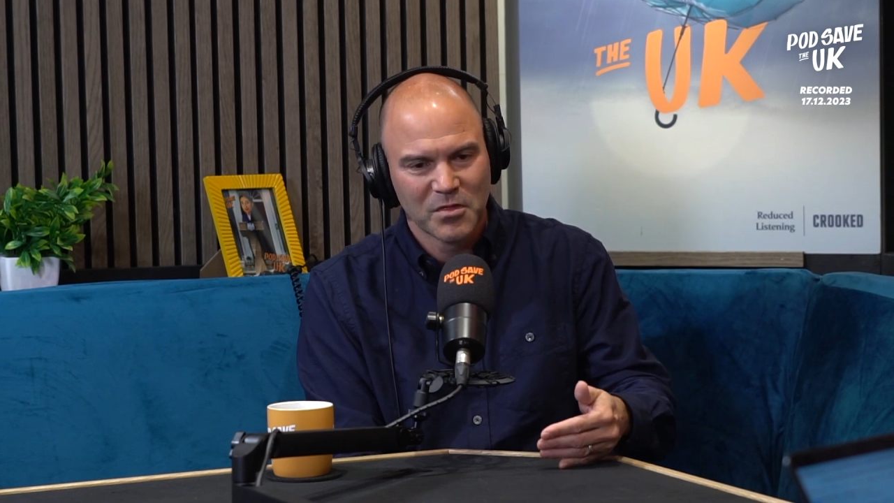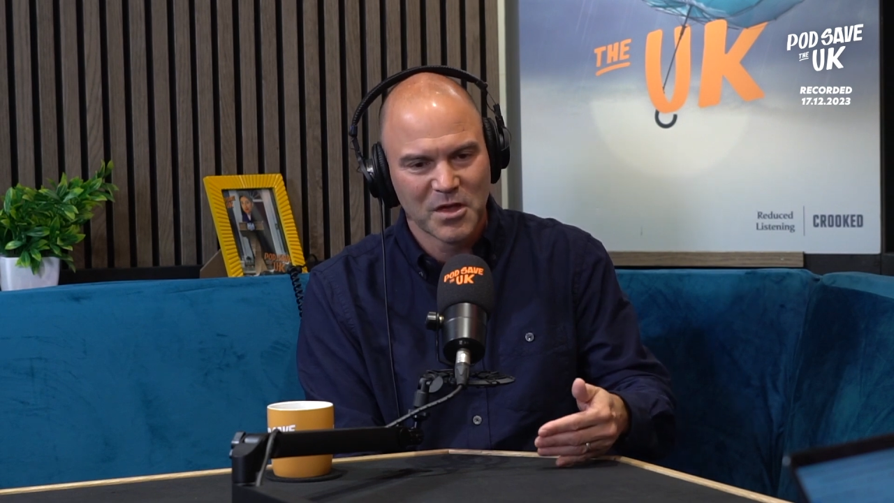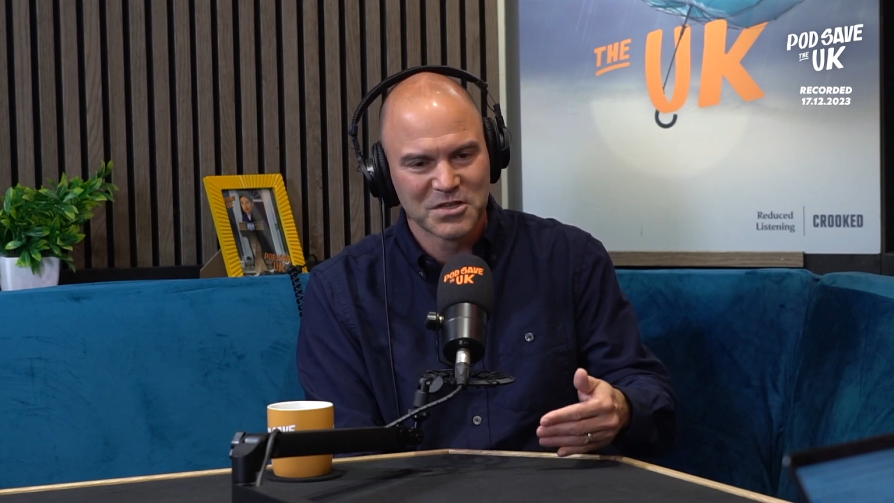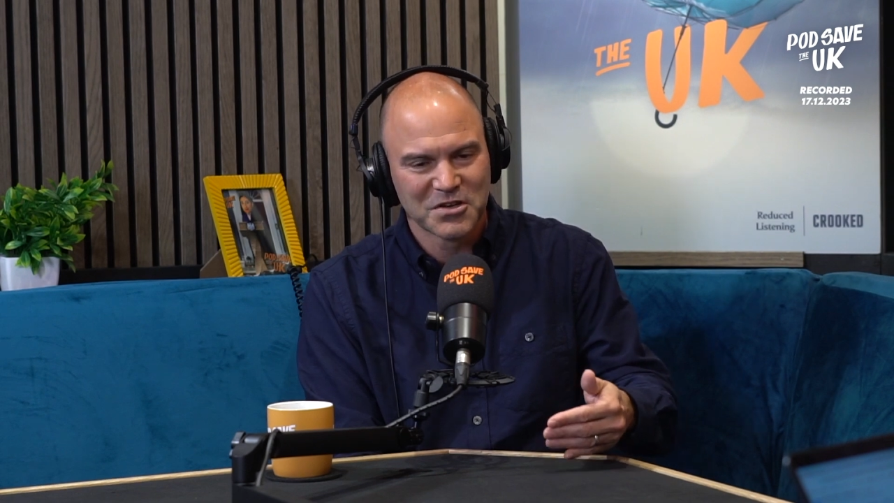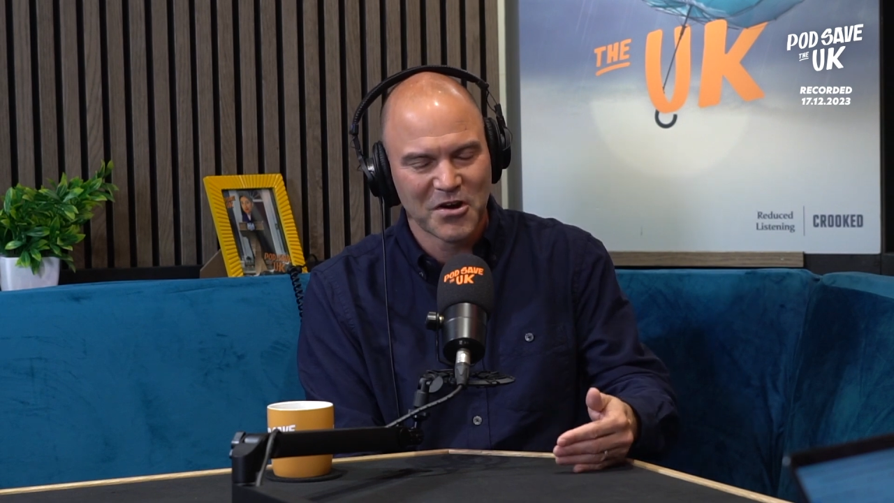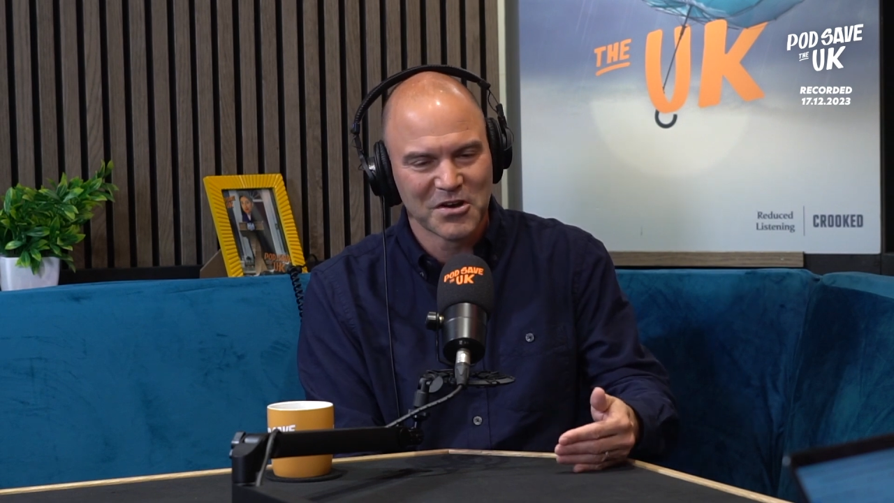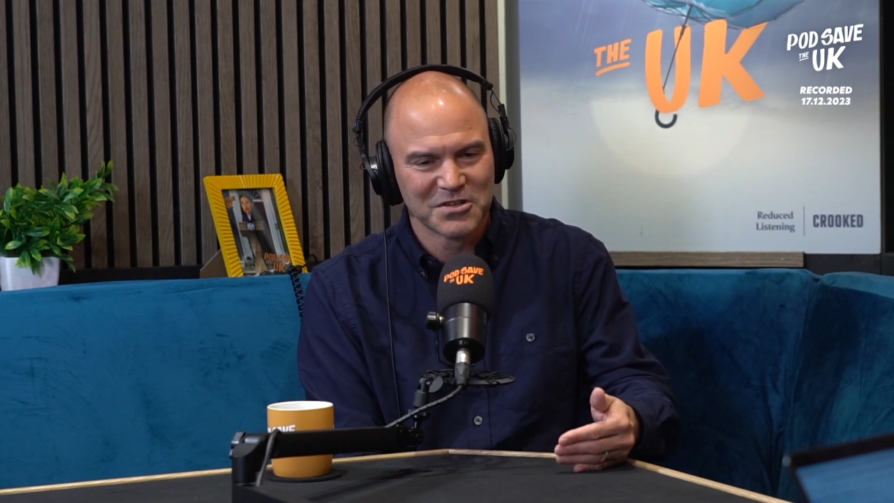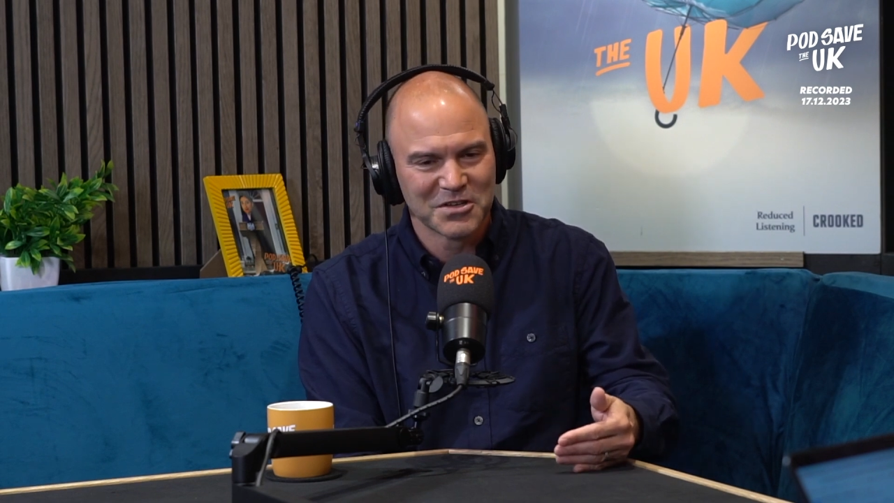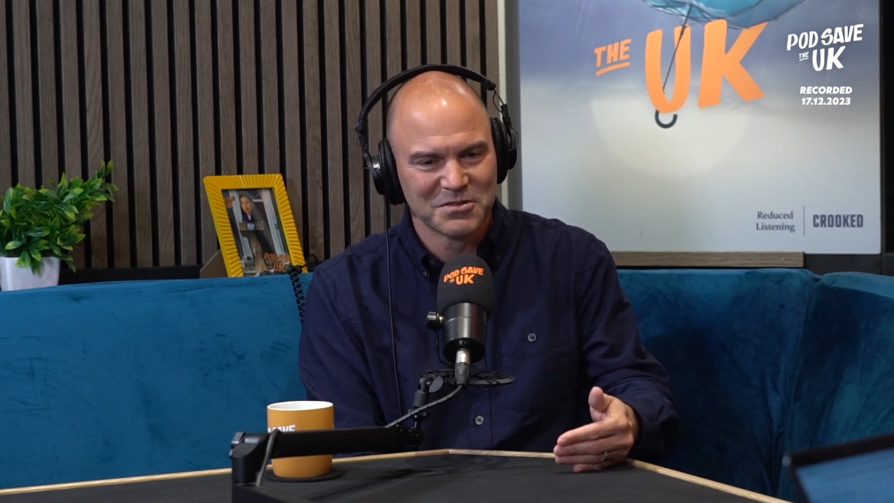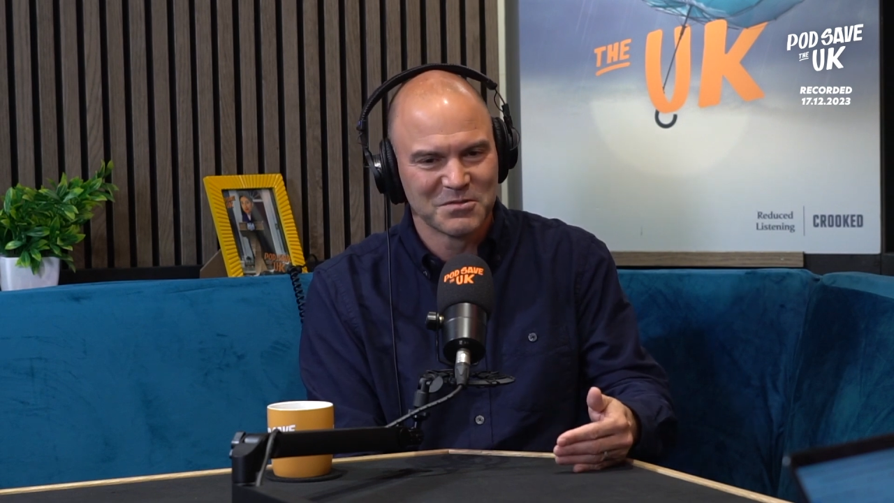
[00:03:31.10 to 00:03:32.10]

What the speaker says: they started to